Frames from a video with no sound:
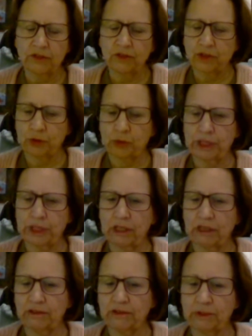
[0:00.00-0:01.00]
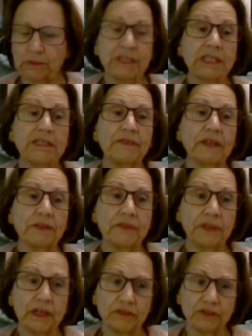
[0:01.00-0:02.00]
doing specific
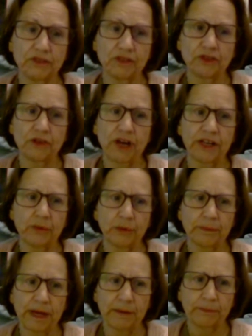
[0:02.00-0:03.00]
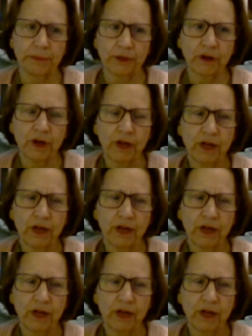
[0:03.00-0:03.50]
things to try to remember